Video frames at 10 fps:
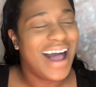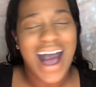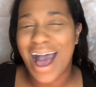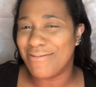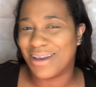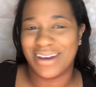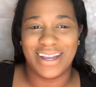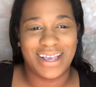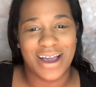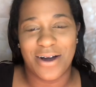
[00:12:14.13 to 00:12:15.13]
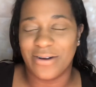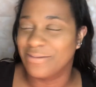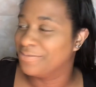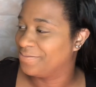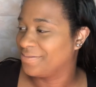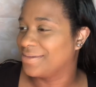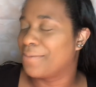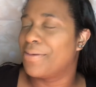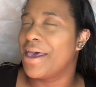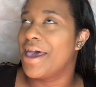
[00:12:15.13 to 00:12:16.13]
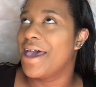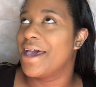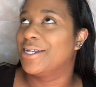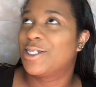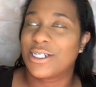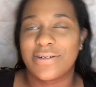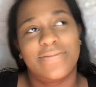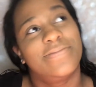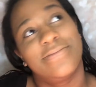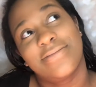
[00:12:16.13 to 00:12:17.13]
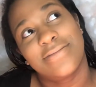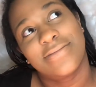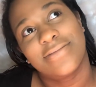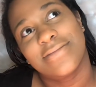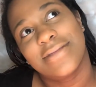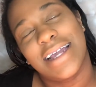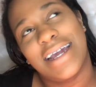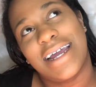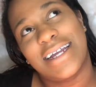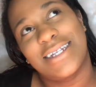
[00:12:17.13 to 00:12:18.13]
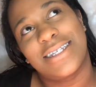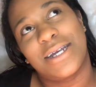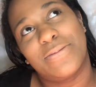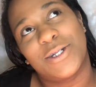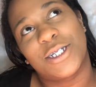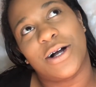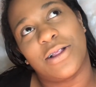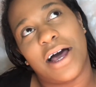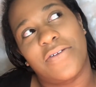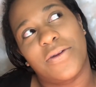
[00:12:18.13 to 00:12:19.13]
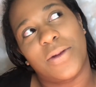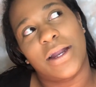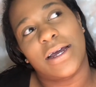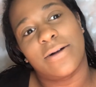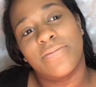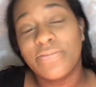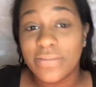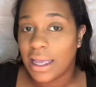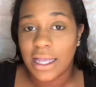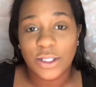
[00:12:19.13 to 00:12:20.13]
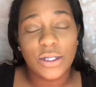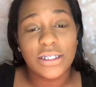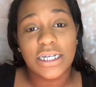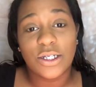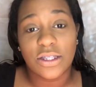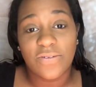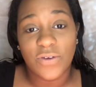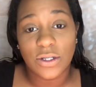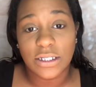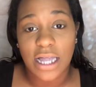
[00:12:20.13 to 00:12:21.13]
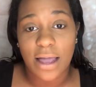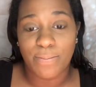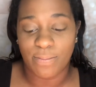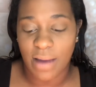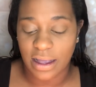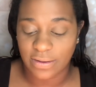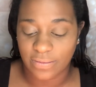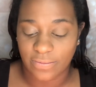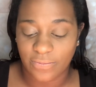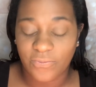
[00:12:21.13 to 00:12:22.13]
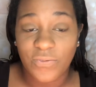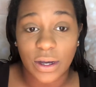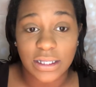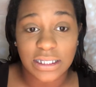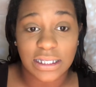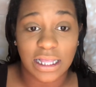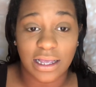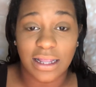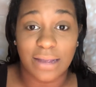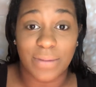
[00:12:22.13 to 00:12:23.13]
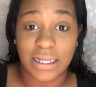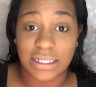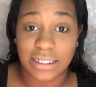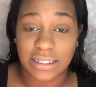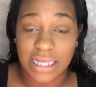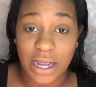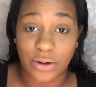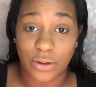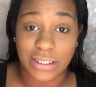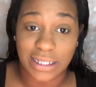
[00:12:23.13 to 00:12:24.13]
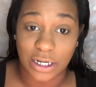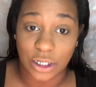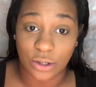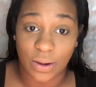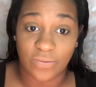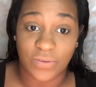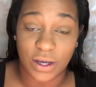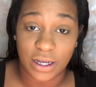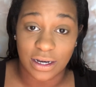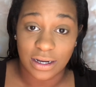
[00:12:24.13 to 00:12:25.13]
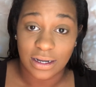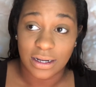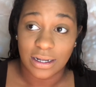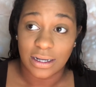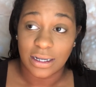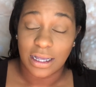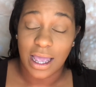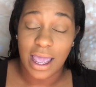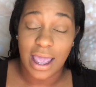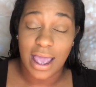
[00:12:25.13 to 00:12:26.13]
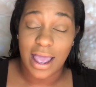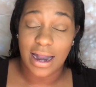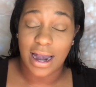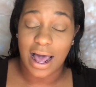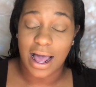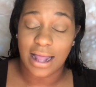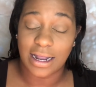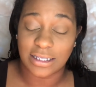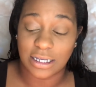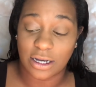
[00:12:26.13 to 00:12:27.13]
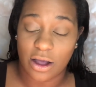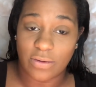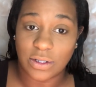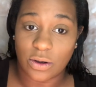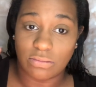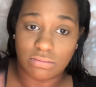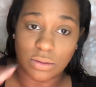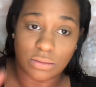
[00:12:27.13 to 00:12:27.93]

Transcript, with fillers: I'm good to go. Bitch. And I could just hear Michelle laughing right now. As soon as I took the first step, my foot slid, like my sandal slid under my foot. And, and next thing you know, I was going,